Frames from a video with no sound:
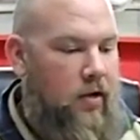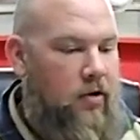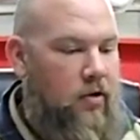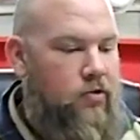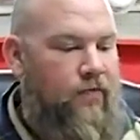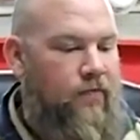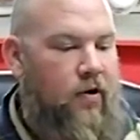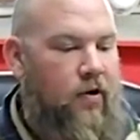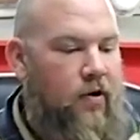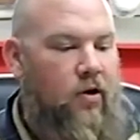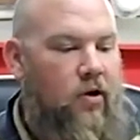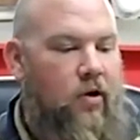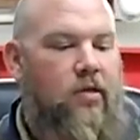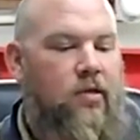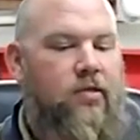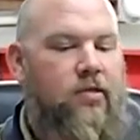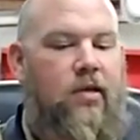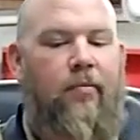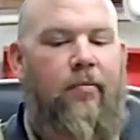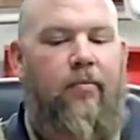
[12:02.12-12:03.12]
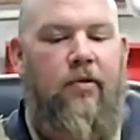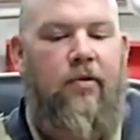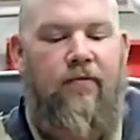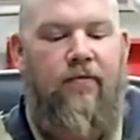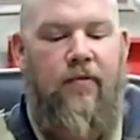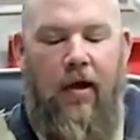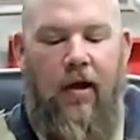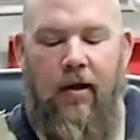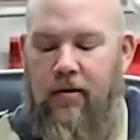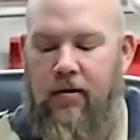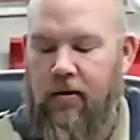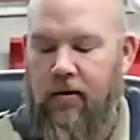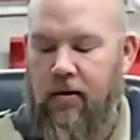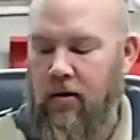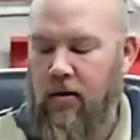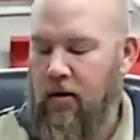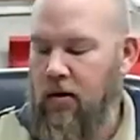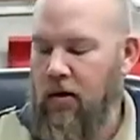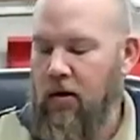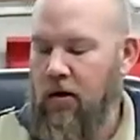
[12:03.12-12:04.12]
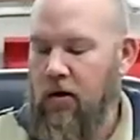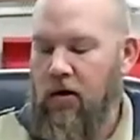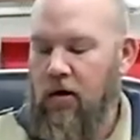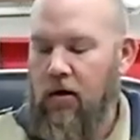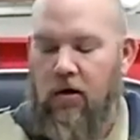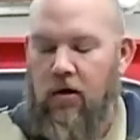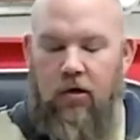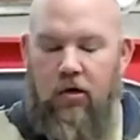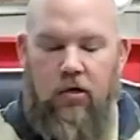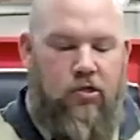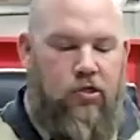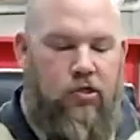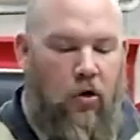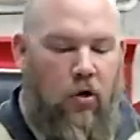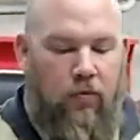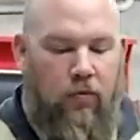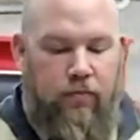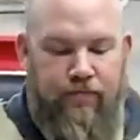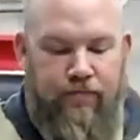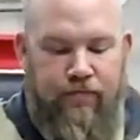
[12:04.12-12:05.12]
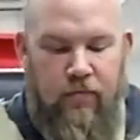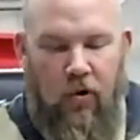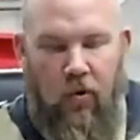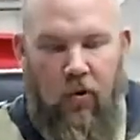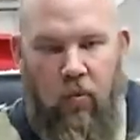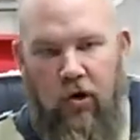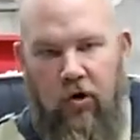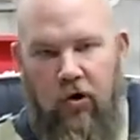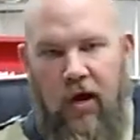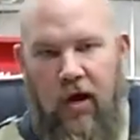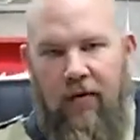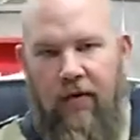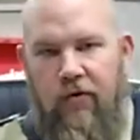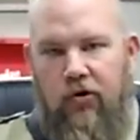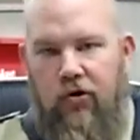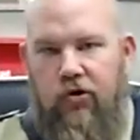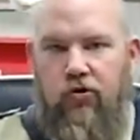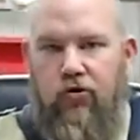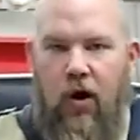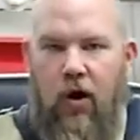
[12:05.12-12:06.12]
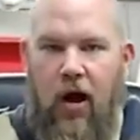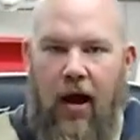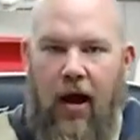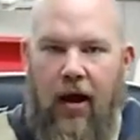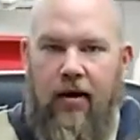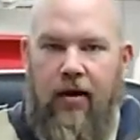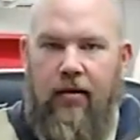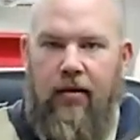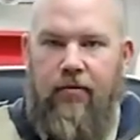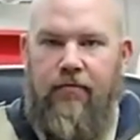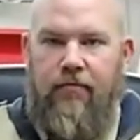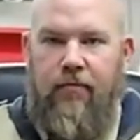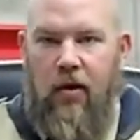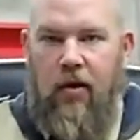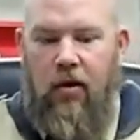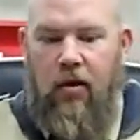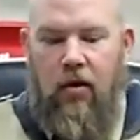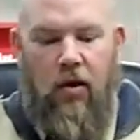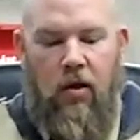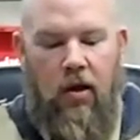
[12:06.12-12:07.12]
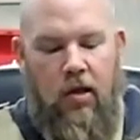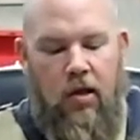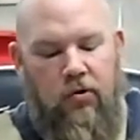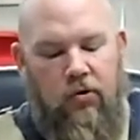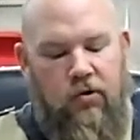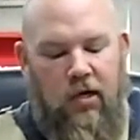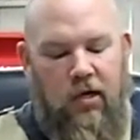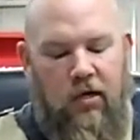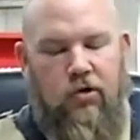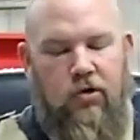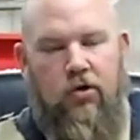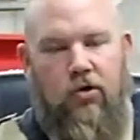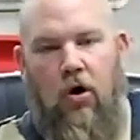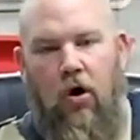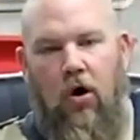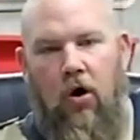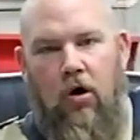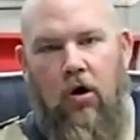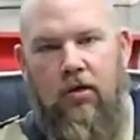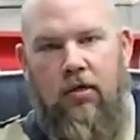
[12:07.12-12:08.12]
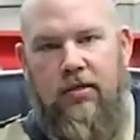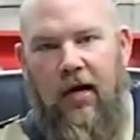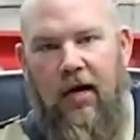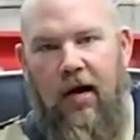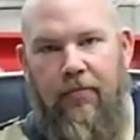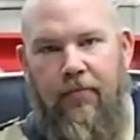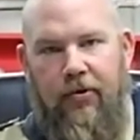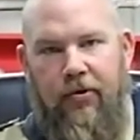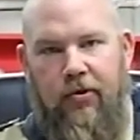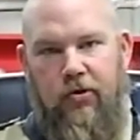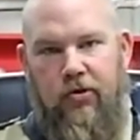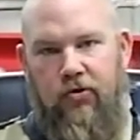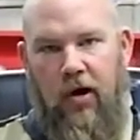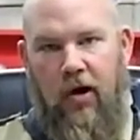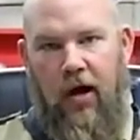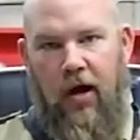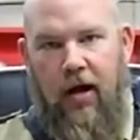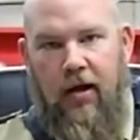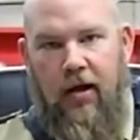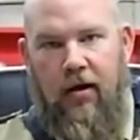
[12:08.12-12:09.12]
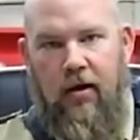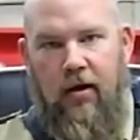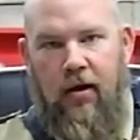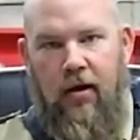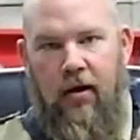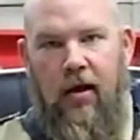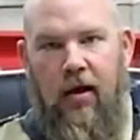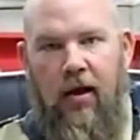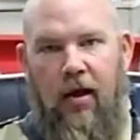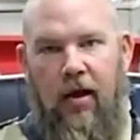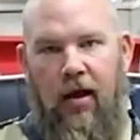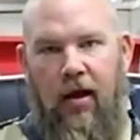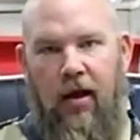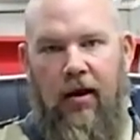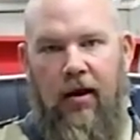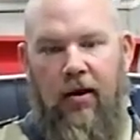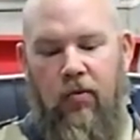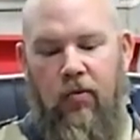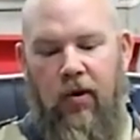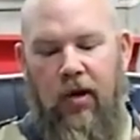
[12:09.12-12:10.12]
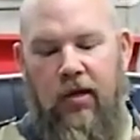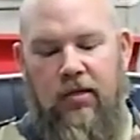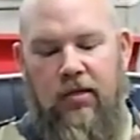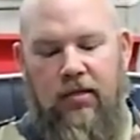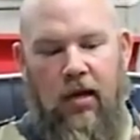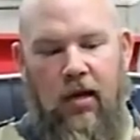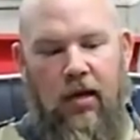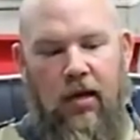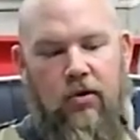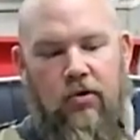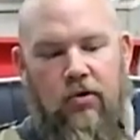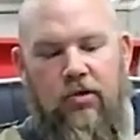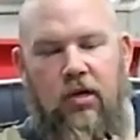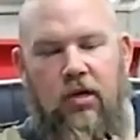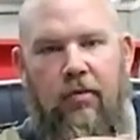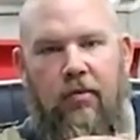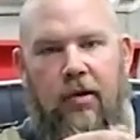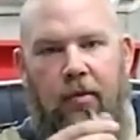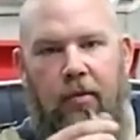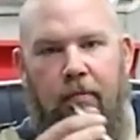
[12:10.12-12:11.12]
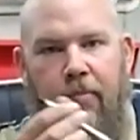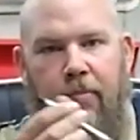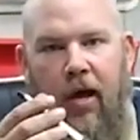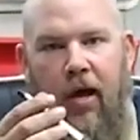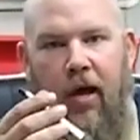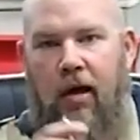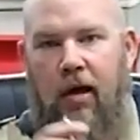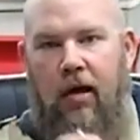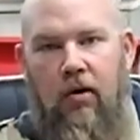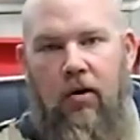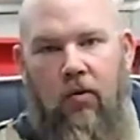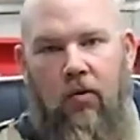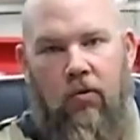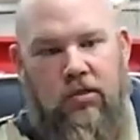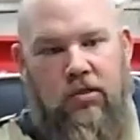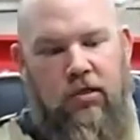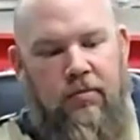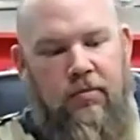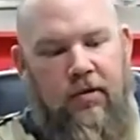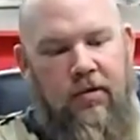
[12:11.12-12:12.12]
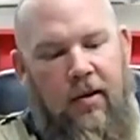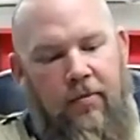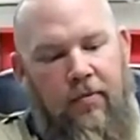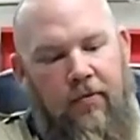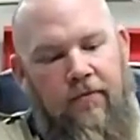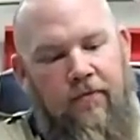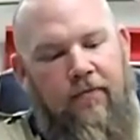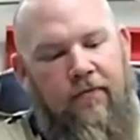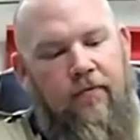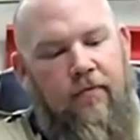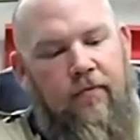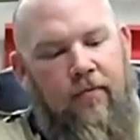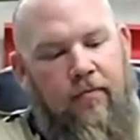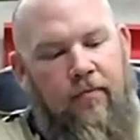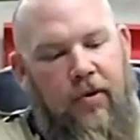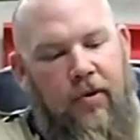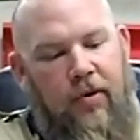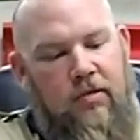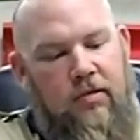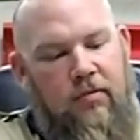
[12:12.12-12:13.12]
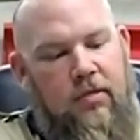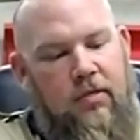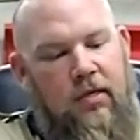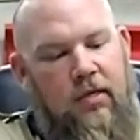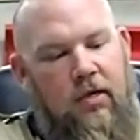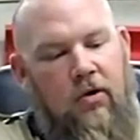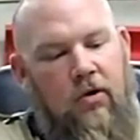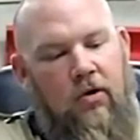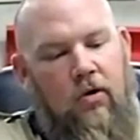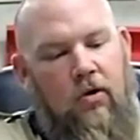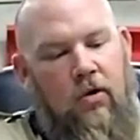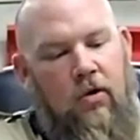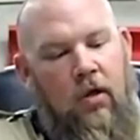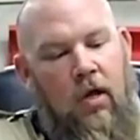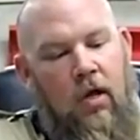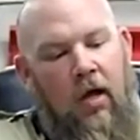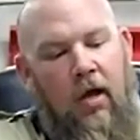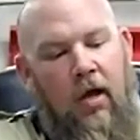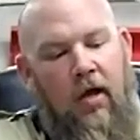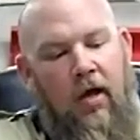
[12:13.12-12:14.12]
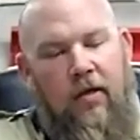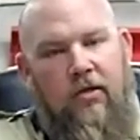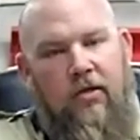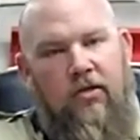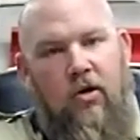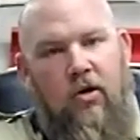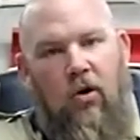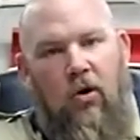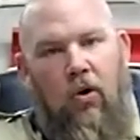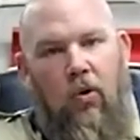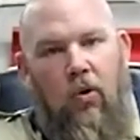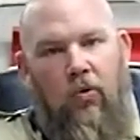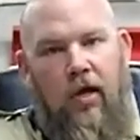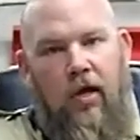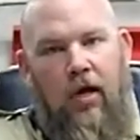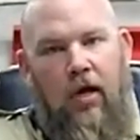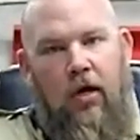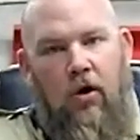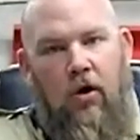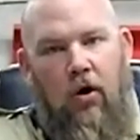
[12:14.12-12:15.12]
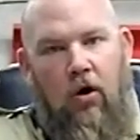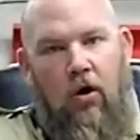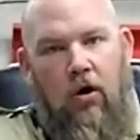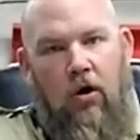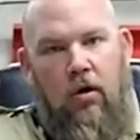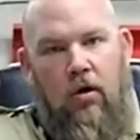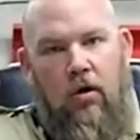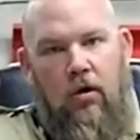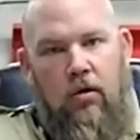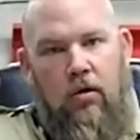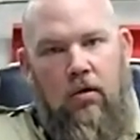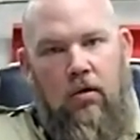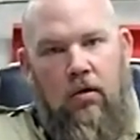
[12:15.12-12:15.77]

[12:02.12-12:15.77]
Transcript: Here's a very good example of that. So when you have your track and you set your car on top of the track, and at race day, there's going to be a peg or some type of piece of material that's going to hold that car